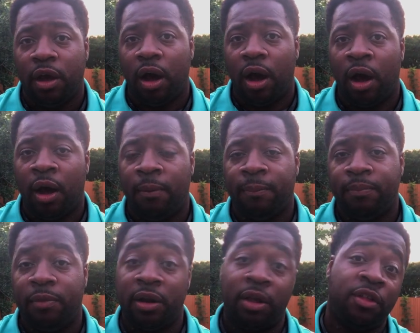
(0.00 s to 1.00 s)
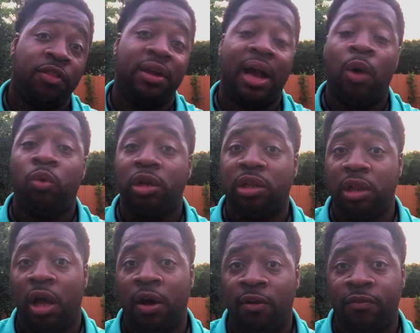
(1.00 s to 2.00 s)
Another thing I would
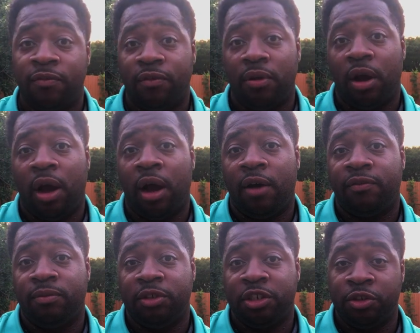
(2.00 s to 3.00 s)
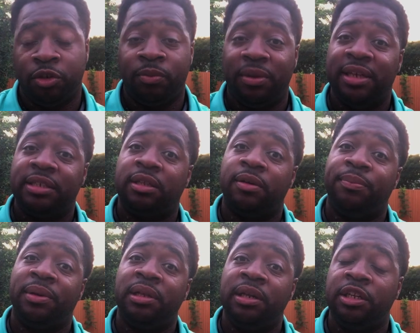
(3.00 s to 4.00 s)
love from Zhiyun is the
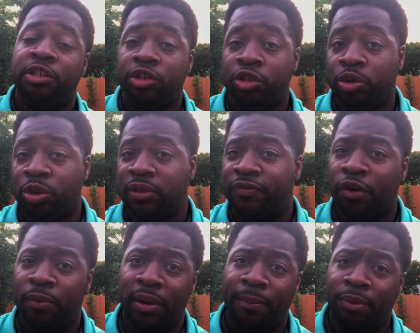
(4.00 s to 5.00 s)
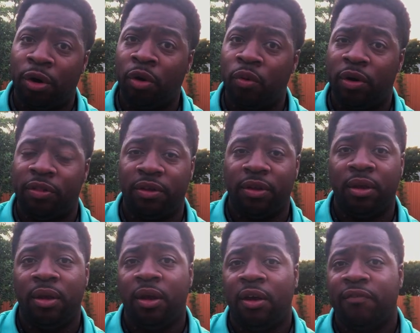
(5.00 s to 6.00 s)
ability to use Filmic Pro with it.
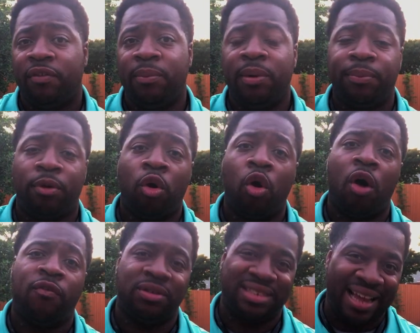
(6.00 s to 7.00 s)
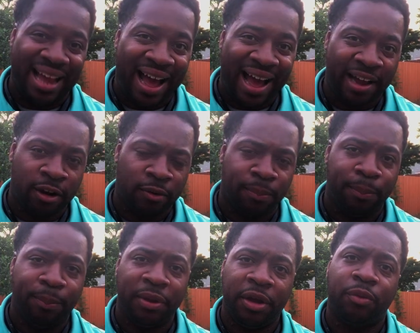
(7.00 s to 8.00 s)
Filmic Pro offers a higher
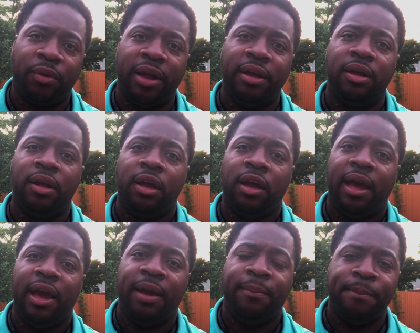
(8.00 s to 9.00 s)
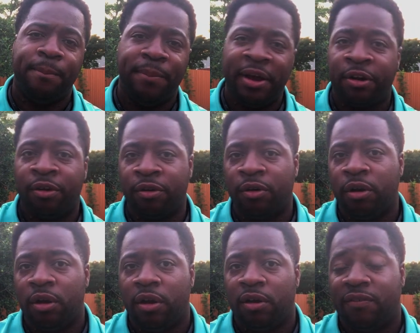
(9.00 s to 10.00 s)
bit rate and better
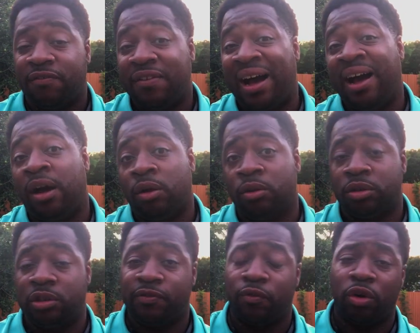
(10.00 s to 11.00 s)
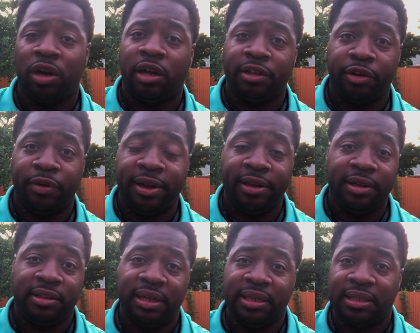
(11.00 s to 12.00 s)
files for color grading
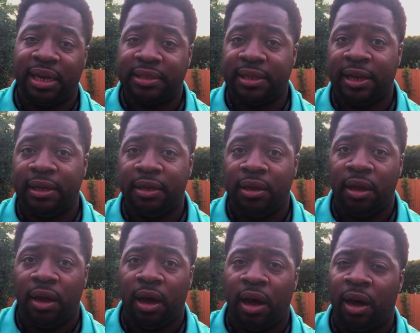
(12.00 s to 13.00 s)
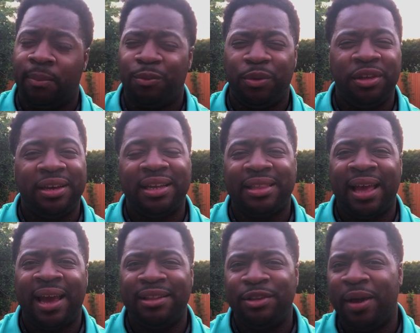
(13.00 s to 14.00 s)
and things like that. When you get
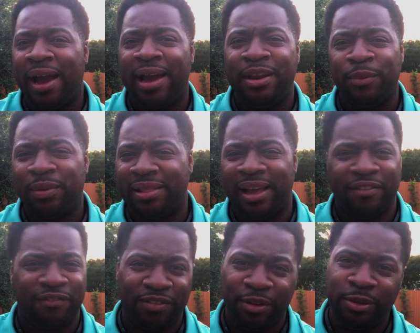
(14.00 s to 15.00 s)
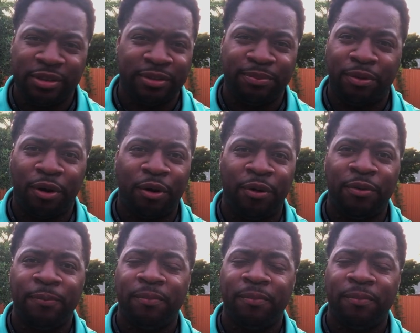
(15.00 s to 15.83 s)
that and you add it with like Fusion Pro,